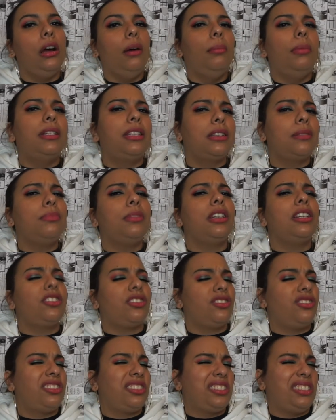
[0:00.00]
But some things
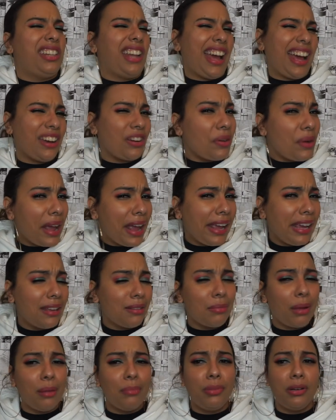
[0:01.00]
are just not okay
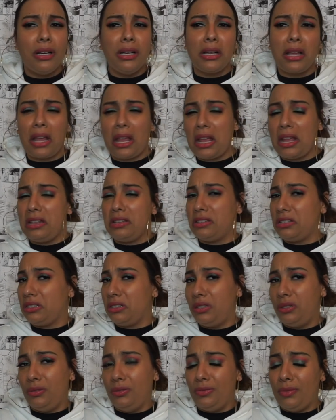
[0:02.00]
in my book, and
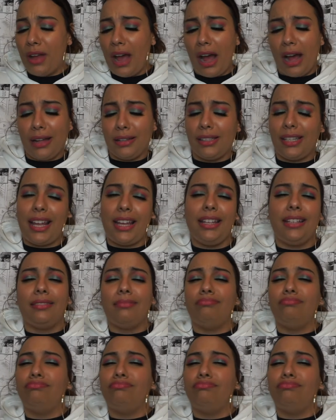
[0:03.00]
just do not, like,